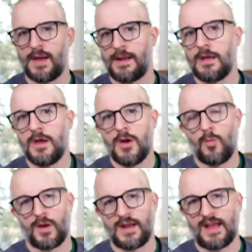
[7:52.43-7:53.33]
but
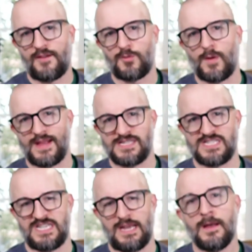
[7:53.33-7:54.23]
we're going to have to wait and
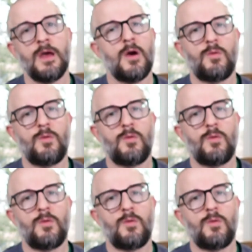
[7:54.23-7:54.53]
see.